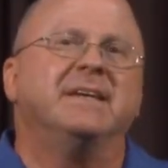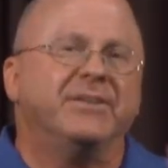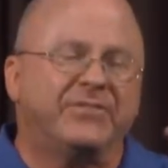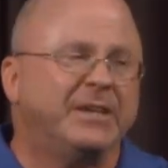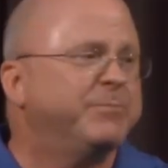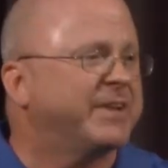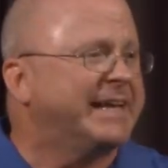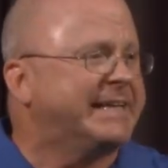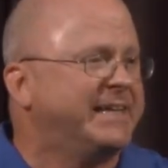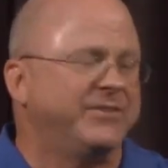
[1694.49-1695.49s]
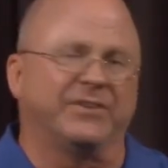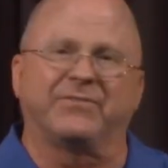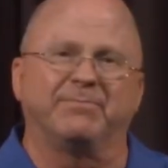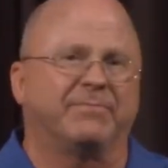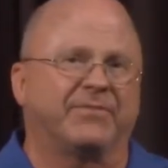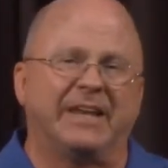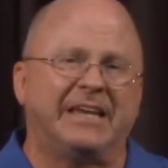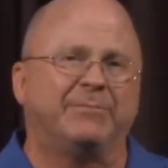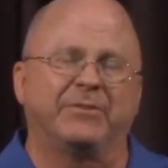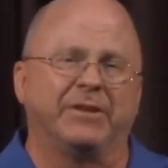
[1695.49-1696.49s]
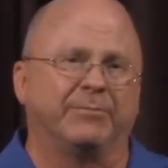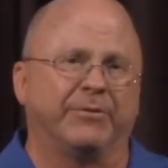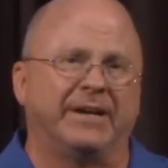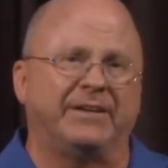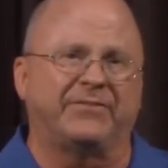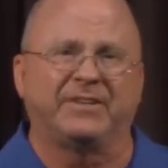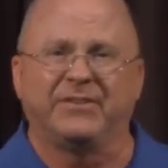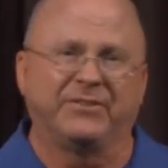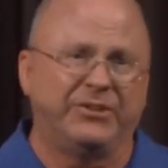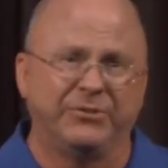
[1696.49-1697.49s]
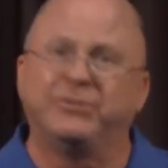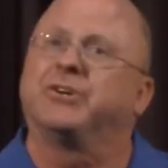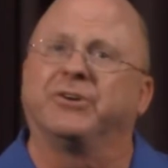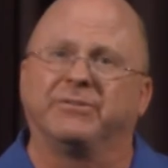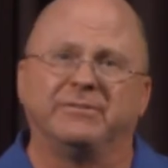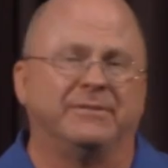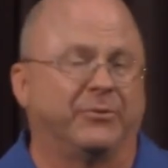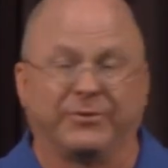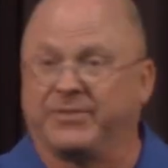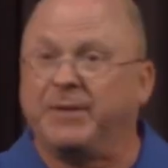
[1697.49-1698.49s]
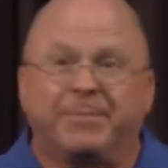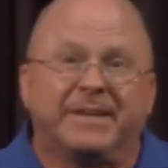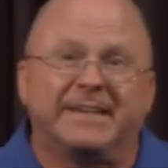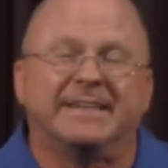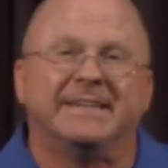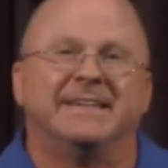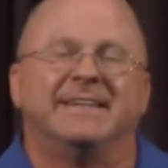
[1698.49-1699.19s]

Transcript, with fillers: seems like he just slams on the brakes, does a U-turn or something.